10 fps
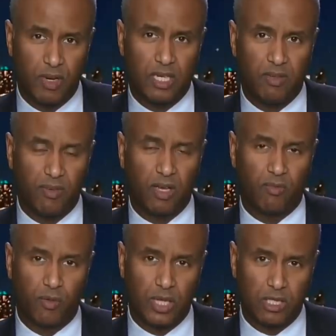very
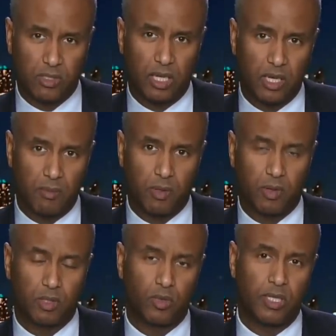difficult for that skilled
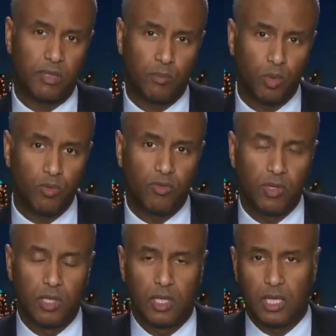immigrant to then move
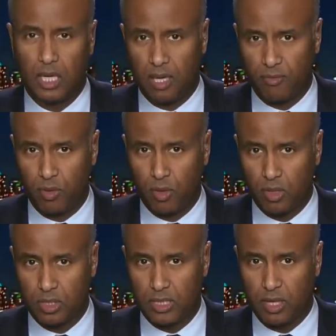uh, a few
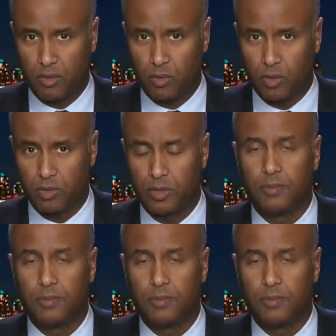years down the road